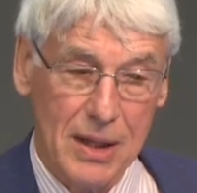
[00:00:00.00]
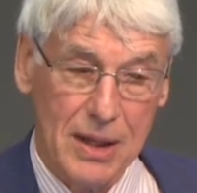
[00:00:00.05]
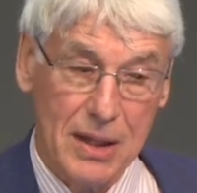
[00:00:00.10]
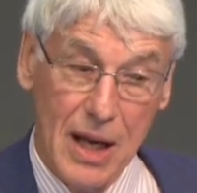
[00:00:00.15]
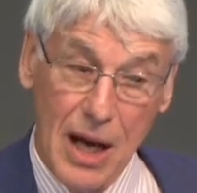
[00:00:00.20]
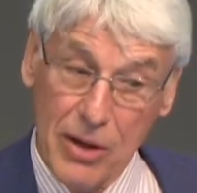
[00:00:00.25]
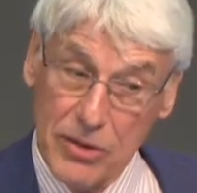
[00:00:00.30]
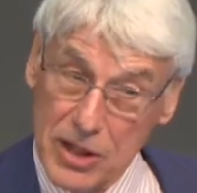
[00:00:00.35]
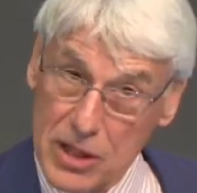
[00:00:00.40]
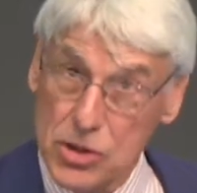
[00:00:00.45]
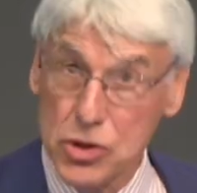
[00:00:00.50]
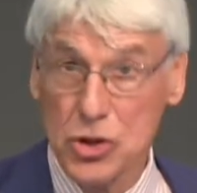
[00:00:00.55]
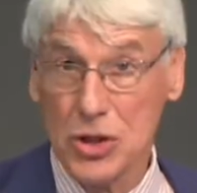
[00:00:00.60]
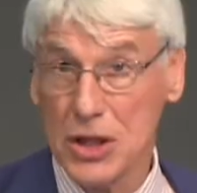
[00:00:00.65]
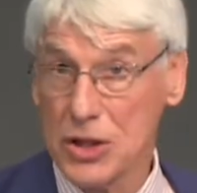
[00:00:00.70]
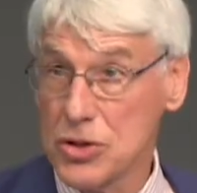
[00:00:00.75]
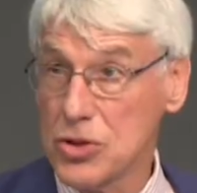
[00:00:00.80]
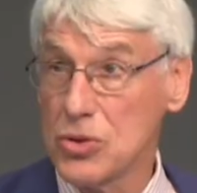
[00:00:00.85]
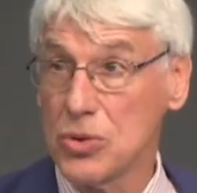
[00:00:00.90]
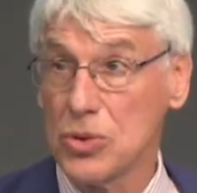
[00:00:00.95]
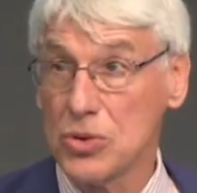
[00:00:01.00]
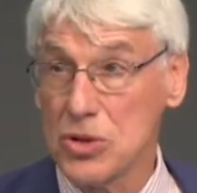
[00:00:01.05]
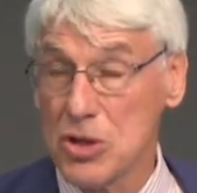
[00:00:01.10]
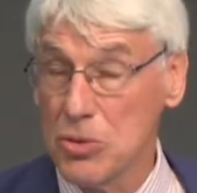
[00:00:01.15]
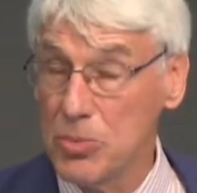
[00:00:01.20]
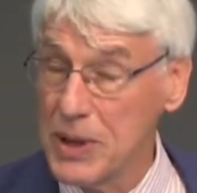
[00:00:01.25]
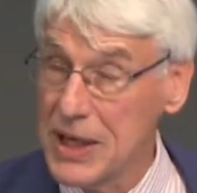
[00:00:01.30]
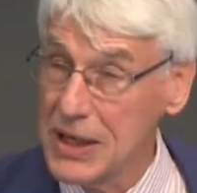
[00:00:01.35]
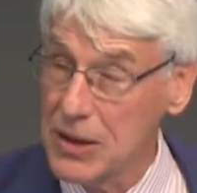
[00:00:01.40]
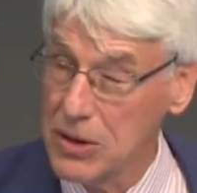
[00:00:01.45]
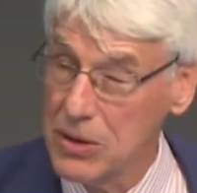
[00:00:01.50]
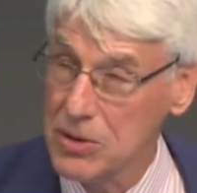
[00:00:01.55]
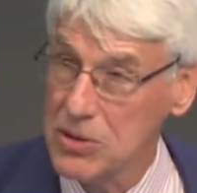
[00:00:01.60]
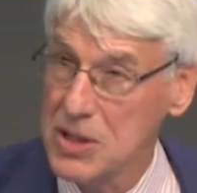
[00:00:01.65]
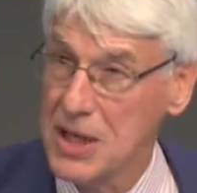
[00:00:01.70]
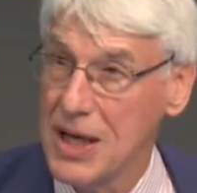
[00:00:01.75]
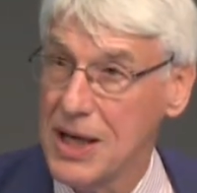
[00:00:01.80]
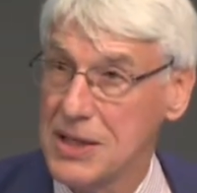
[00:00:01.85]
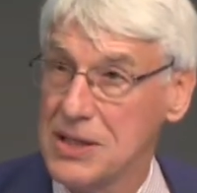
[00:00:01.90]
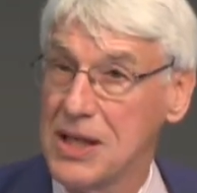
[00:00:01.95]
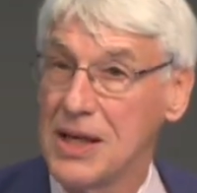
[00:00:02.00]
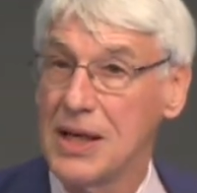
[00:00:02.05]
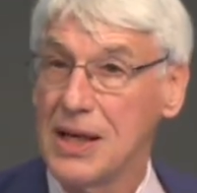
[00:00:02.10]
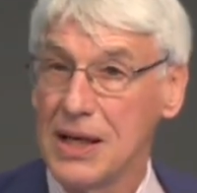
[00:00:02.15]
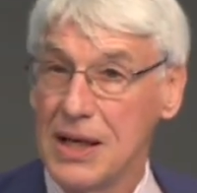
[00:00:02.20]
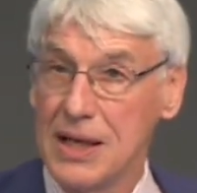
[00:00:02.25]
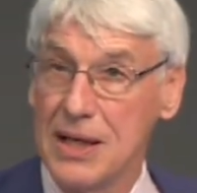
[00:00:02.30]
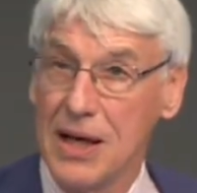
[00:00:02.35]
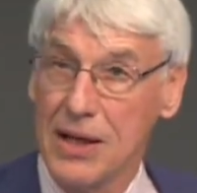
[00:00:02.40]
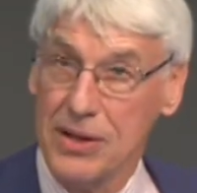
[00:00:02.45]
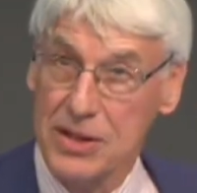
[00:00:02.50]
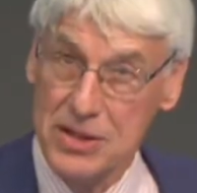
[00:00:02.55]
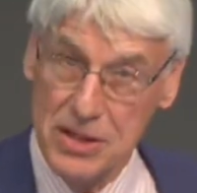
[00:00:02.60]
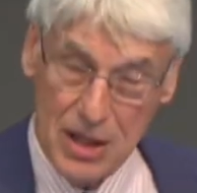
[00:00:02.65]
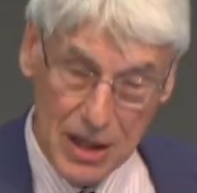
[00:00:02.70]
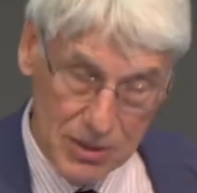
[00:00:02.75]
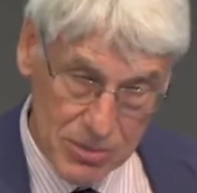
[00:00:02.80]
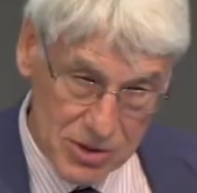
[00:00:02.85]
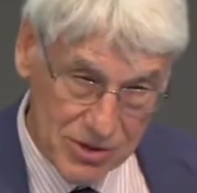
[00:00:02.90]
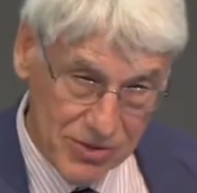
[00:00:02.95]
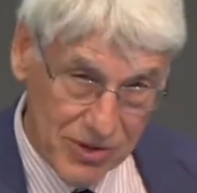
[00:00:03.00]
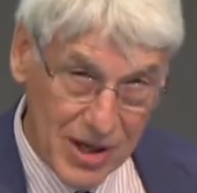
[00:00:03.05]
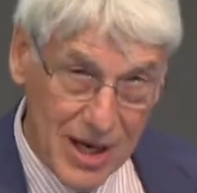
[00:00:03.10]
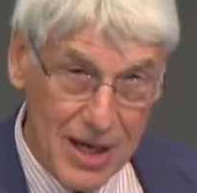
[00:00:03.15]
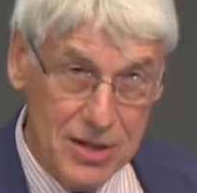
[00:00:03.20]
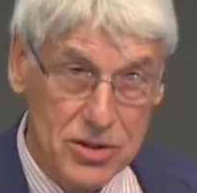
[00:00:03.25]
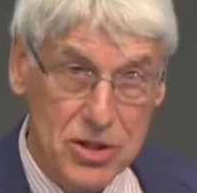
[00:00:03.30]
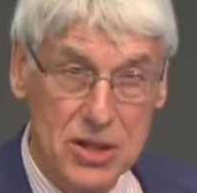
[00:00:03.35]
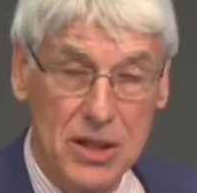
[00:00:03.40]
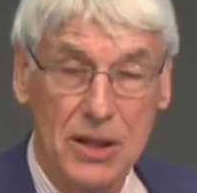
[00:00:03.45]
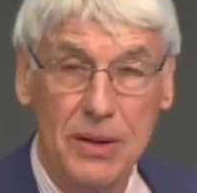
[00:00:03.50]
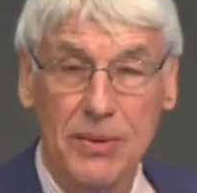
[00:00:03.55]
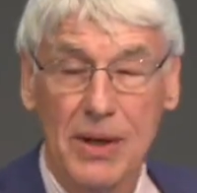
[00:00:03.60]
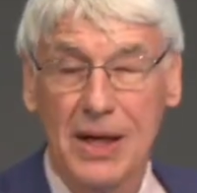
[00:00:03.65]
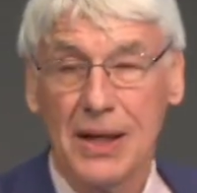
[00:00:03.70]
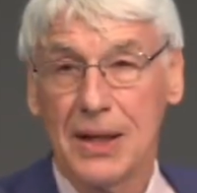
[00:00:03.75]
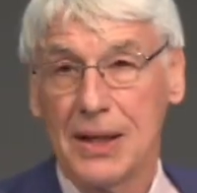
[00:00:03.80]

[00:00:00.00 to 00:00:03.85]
Now, these drugs are also being looked at in other types of cancer.